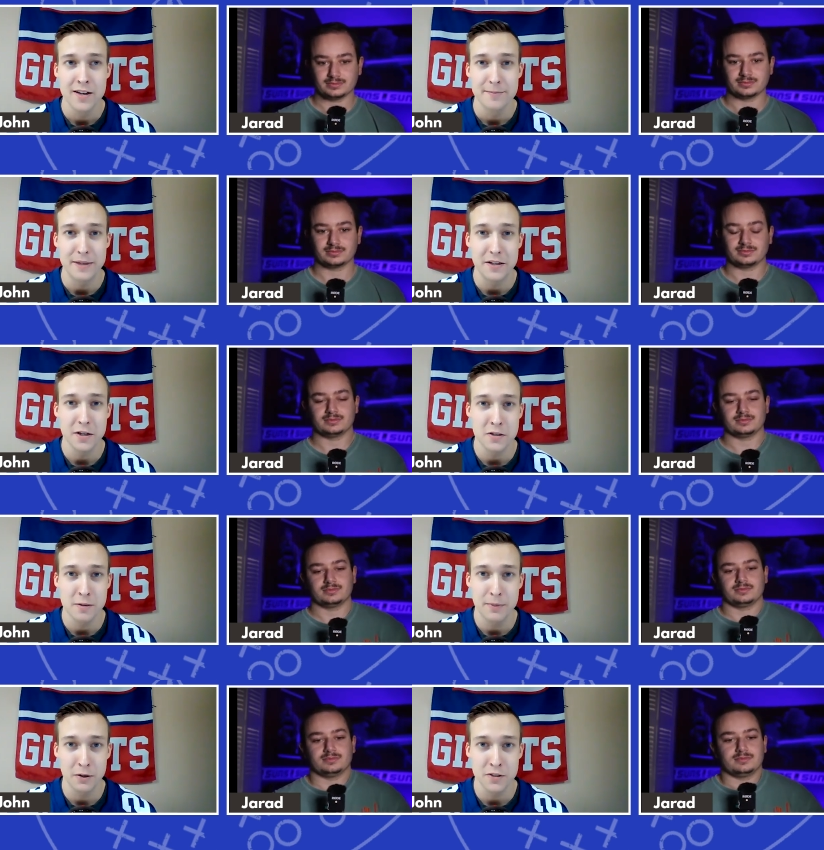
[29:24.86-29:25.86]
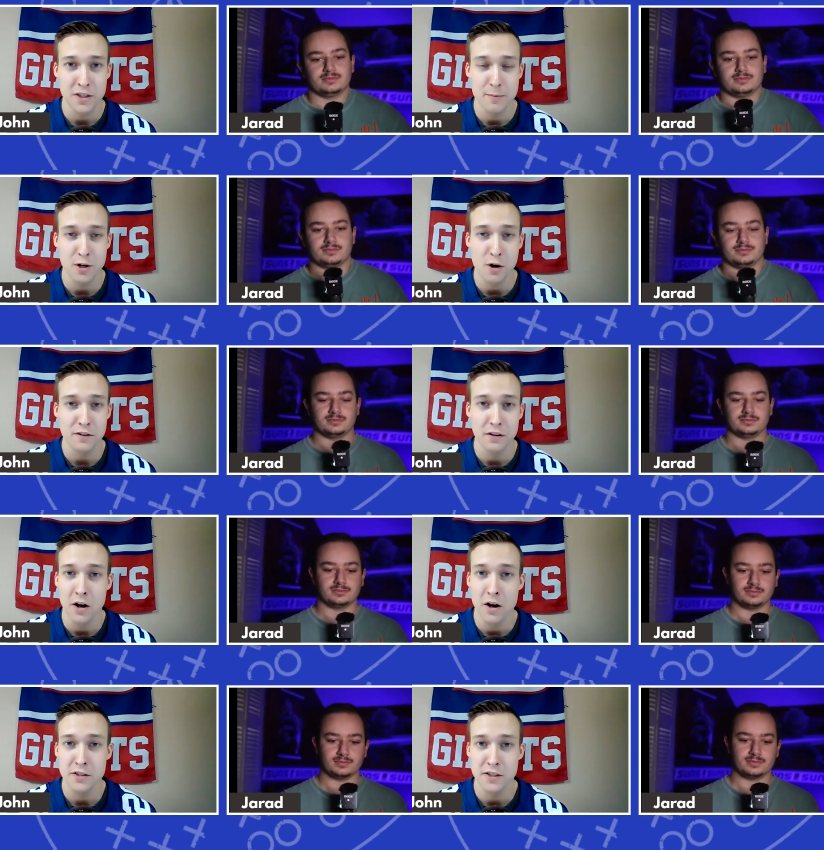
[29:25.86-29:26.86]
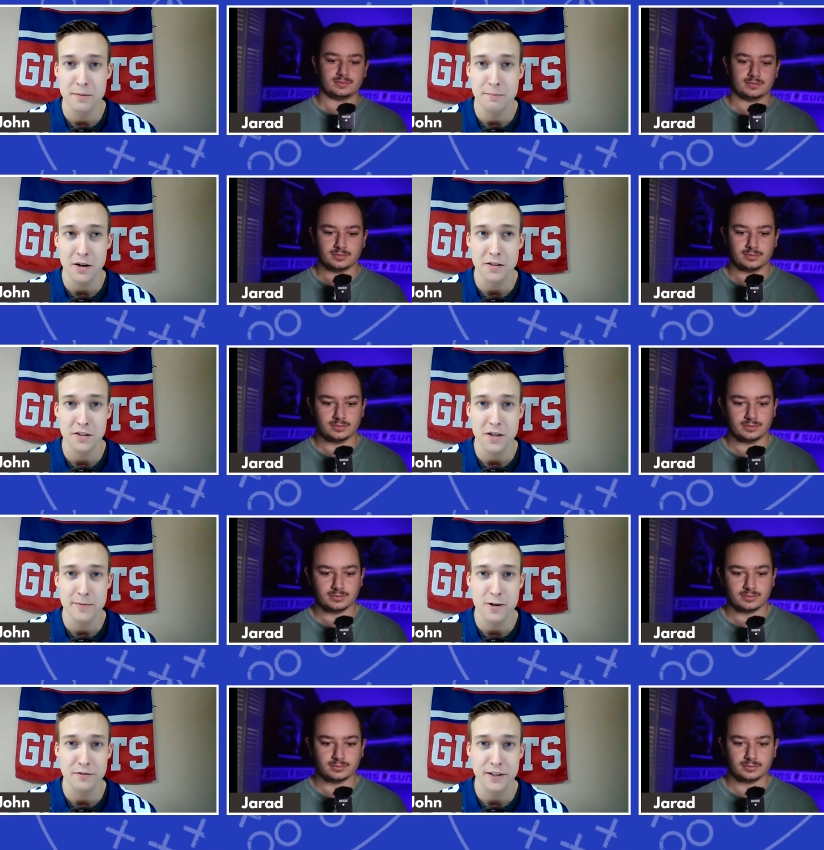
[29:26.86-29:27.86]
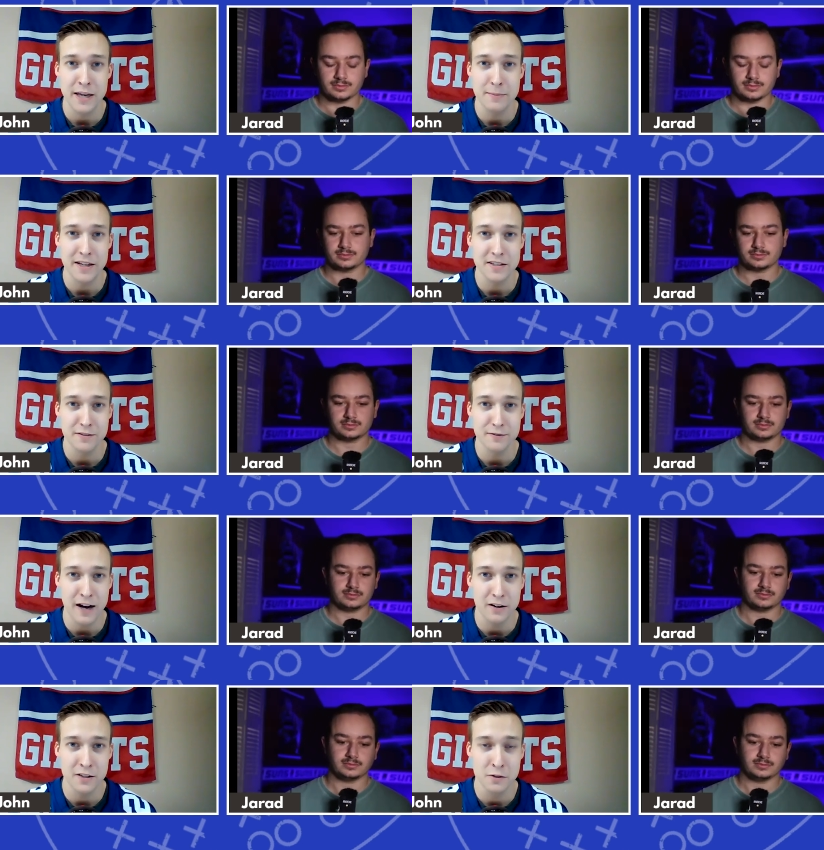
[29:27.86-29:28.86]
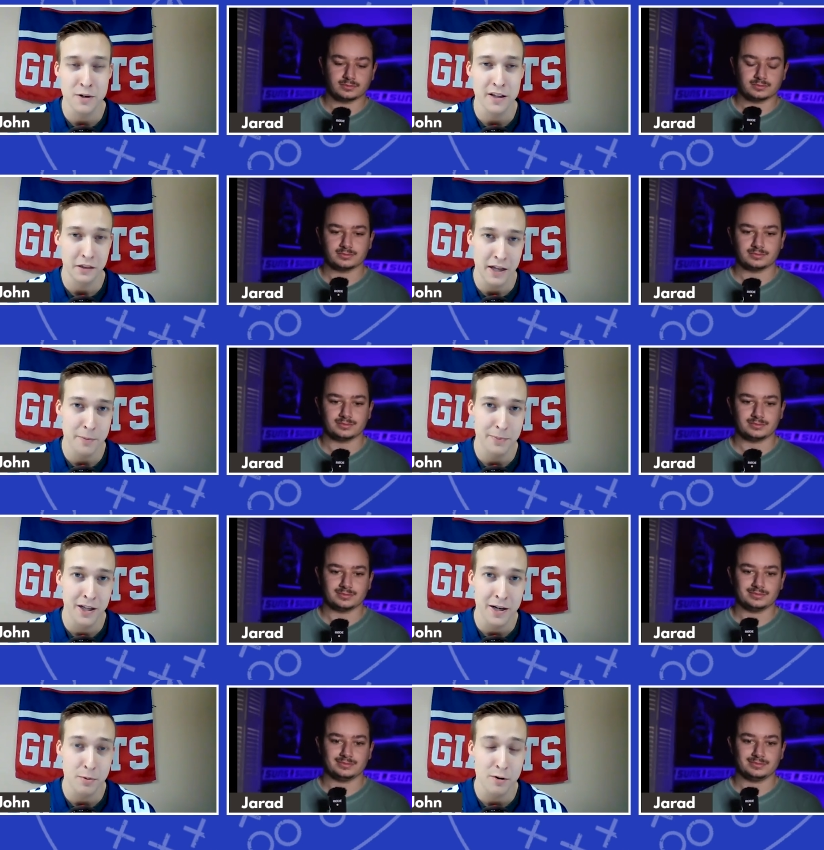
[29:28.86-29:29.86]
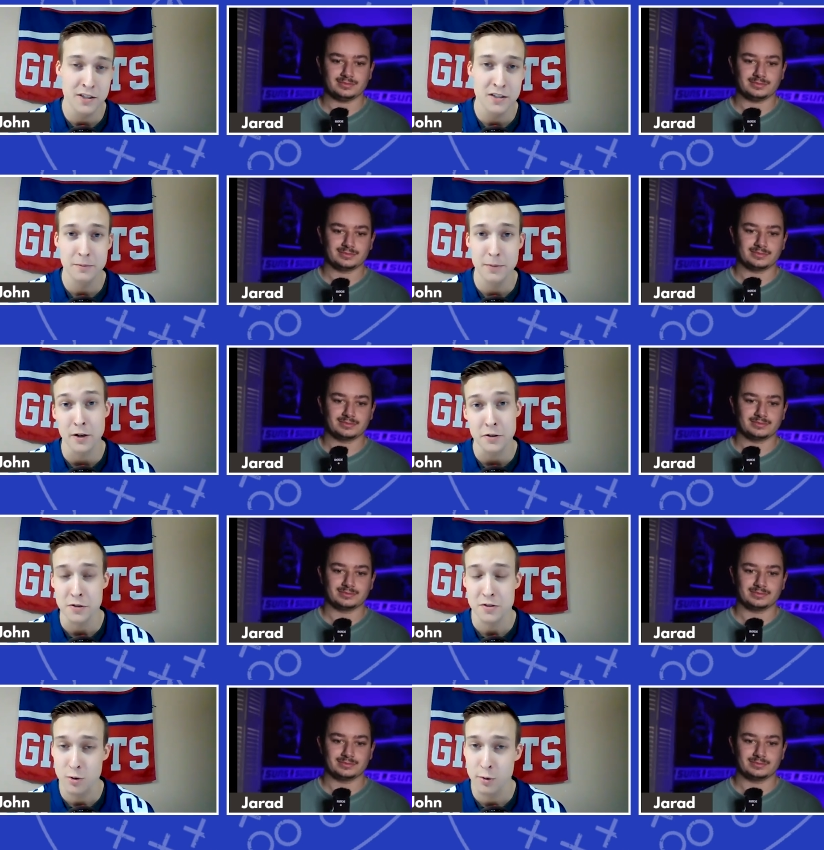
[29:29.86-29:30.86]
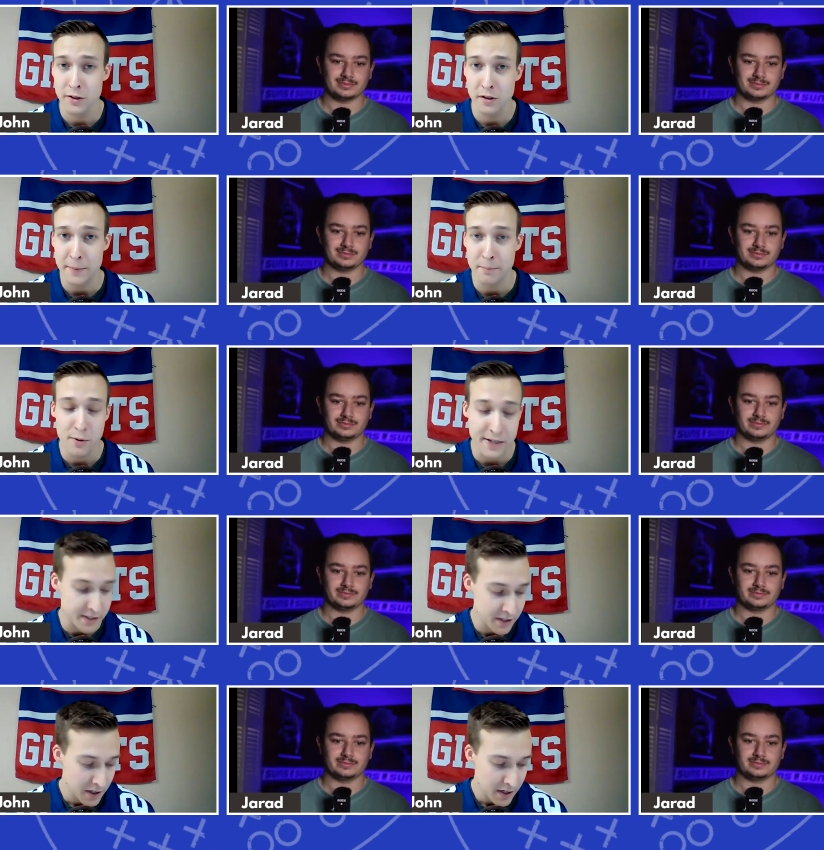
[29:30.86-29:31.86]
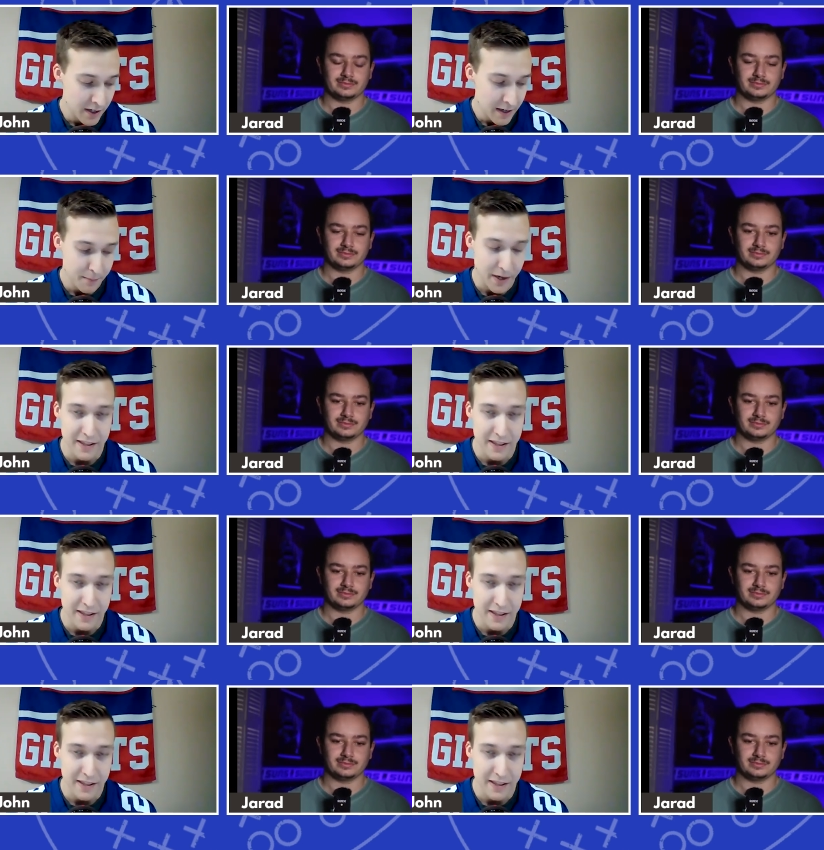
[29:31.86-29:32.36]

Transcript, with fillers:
Speaker 1: because the Bills are coming off a loss and the Bucks are coming off a game against the Falcons where they let up a lot of points, but also scored a lot of points. But I